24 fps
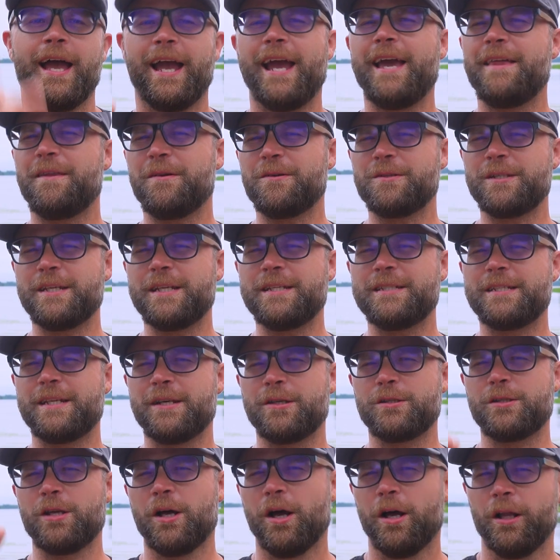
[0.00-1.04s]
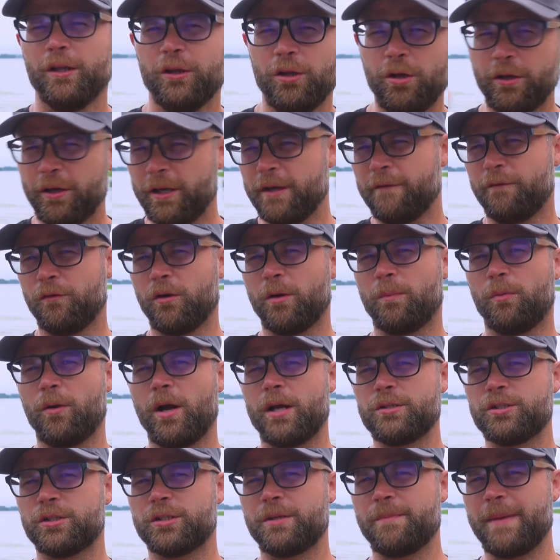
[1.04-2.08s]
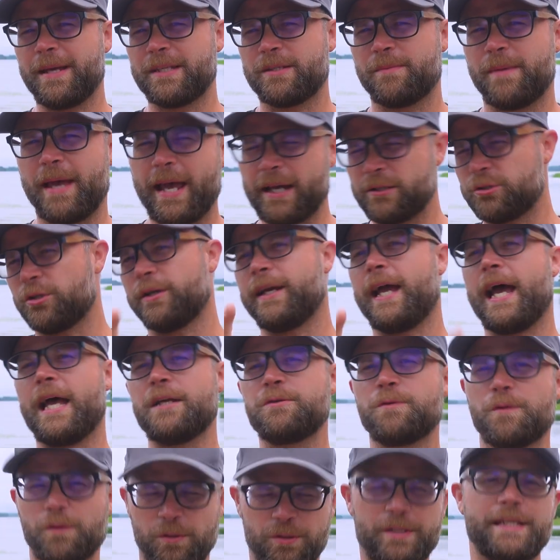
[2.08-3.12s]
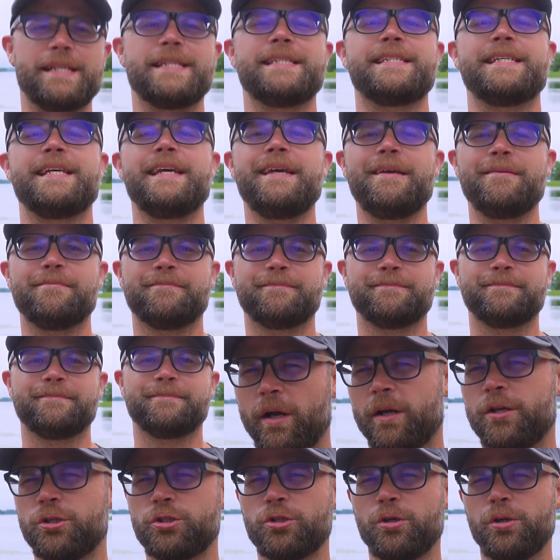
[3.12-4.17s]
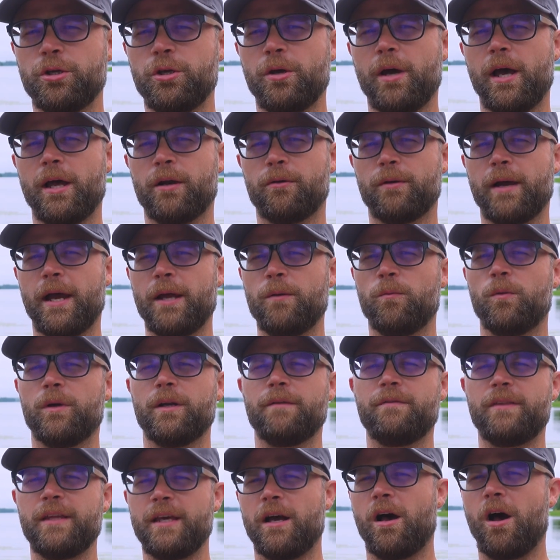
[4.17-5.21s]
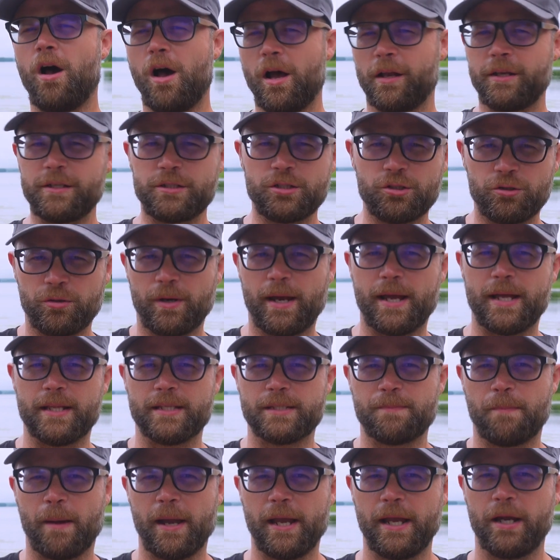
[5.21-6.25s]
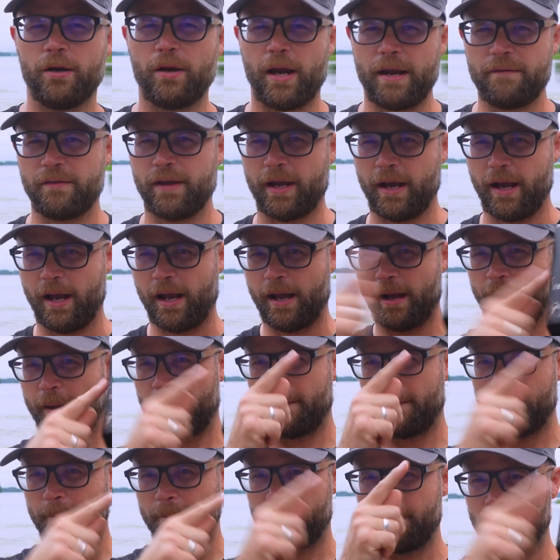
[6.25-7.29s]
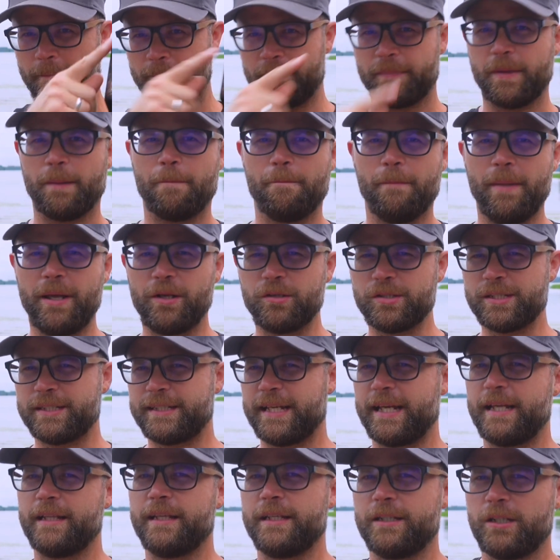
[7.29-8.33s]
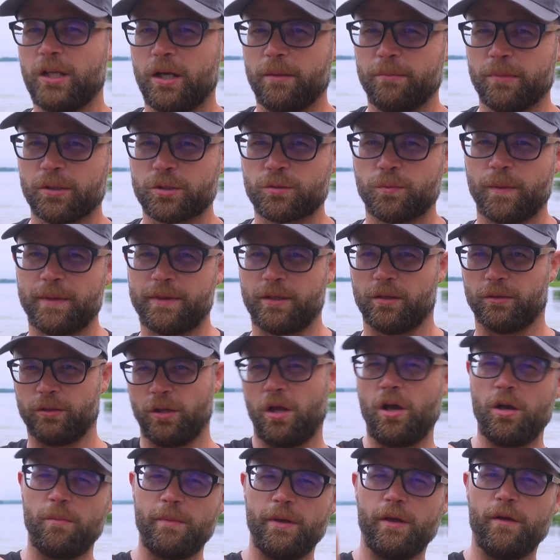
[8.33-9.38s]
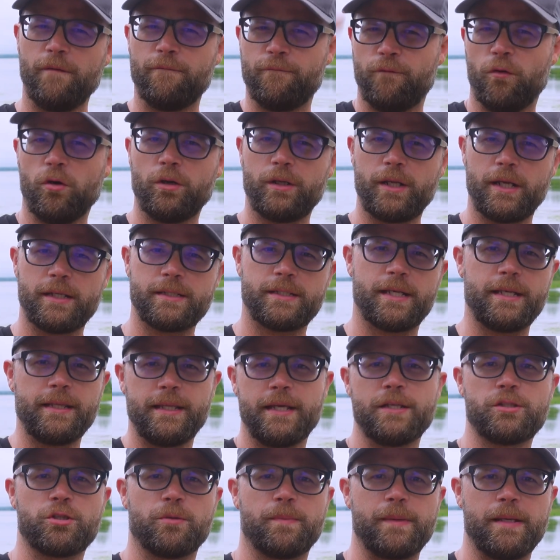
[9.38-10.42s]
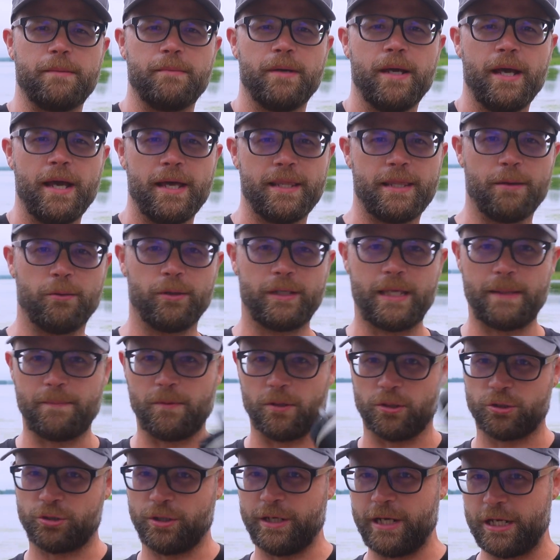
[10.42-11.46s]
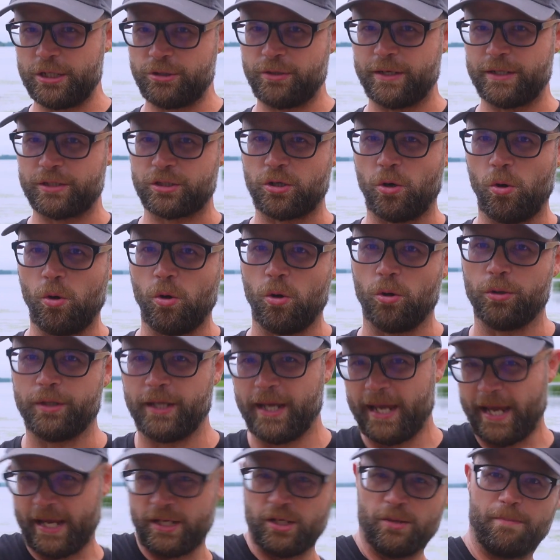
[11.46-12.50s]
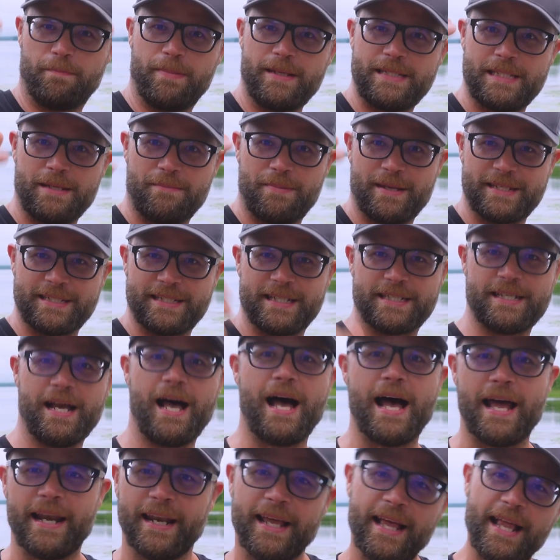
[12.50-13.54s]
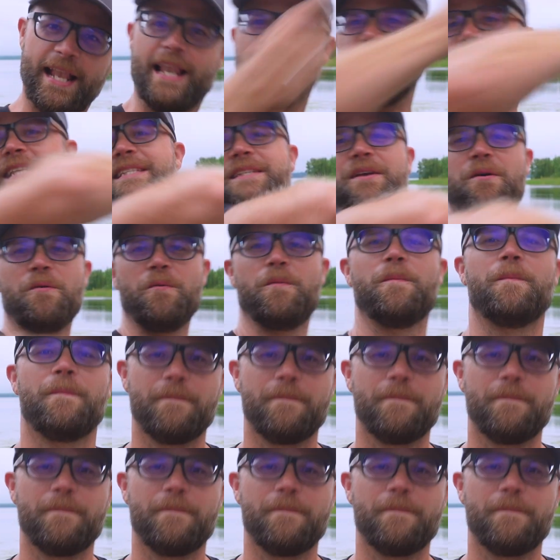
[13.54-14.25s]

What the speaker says: Hey there CNCers! Looking for a project to make some extra cash with your CNC? We're going to show you how to ride one of the hottest trends by engraving metal Stanley tumblers with your LongMill, Vortex, and LaserBeam that will keep your drinky drinks cold and your busy business hot. Let's go!